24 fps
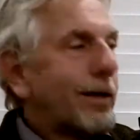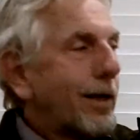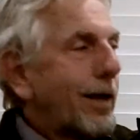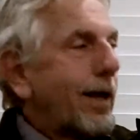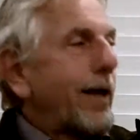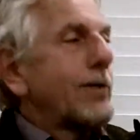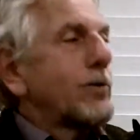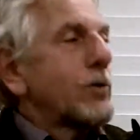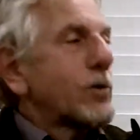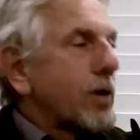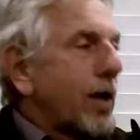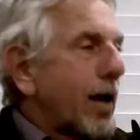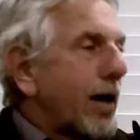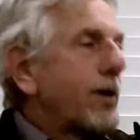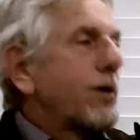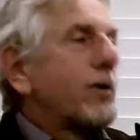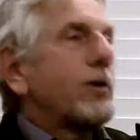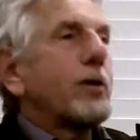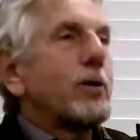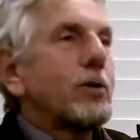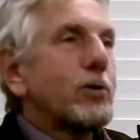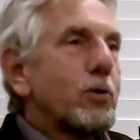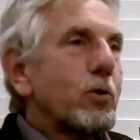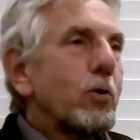And
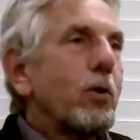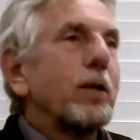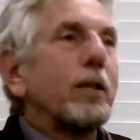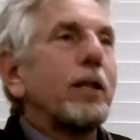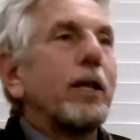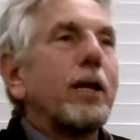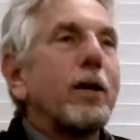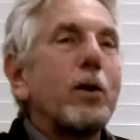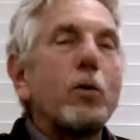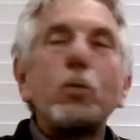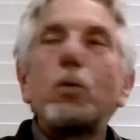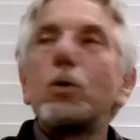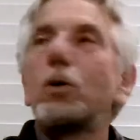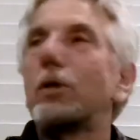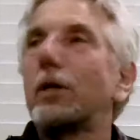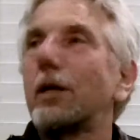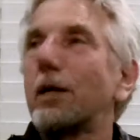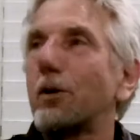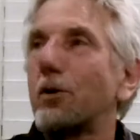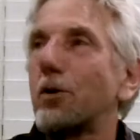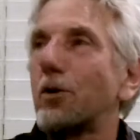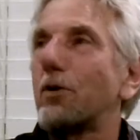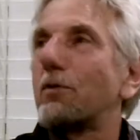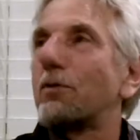Saturn is going like a
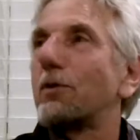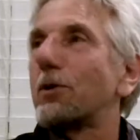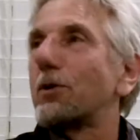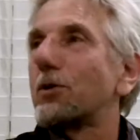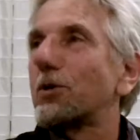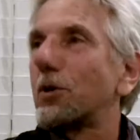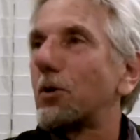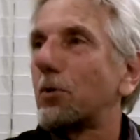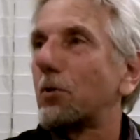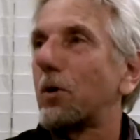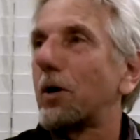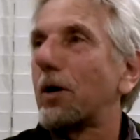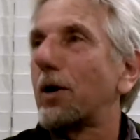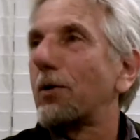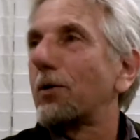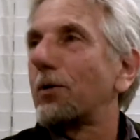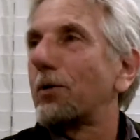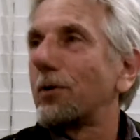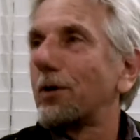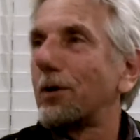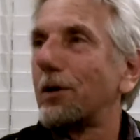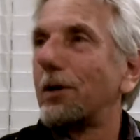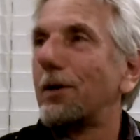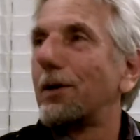whirling dervish
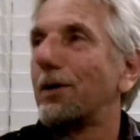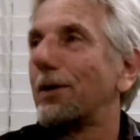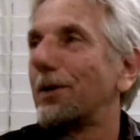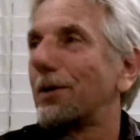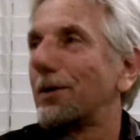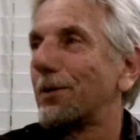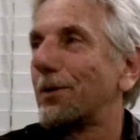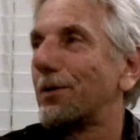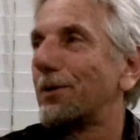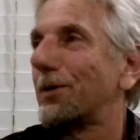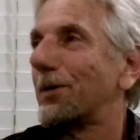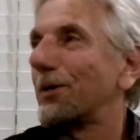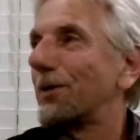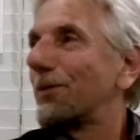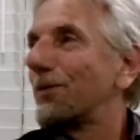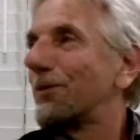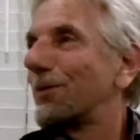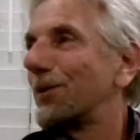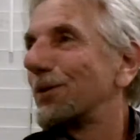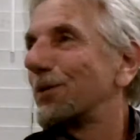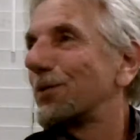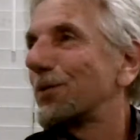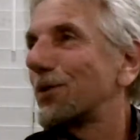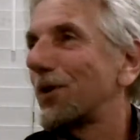around the,
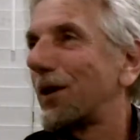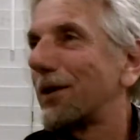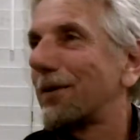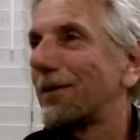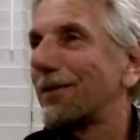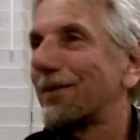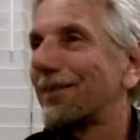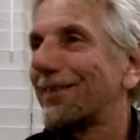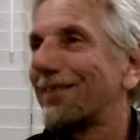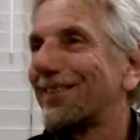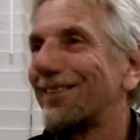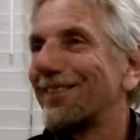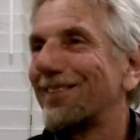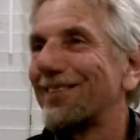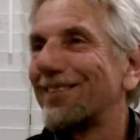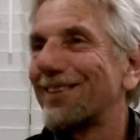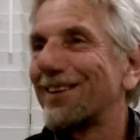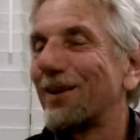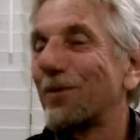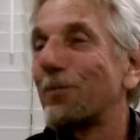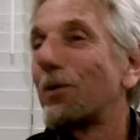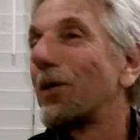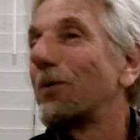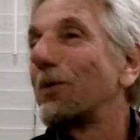the sun, you
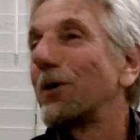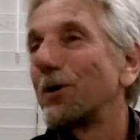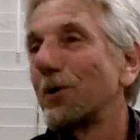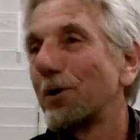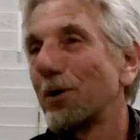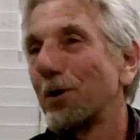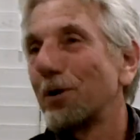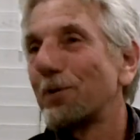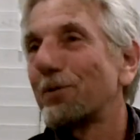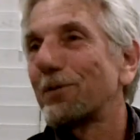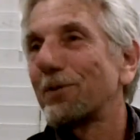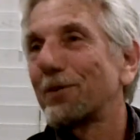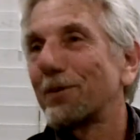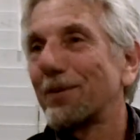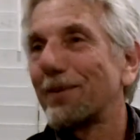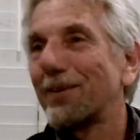see, around the earth.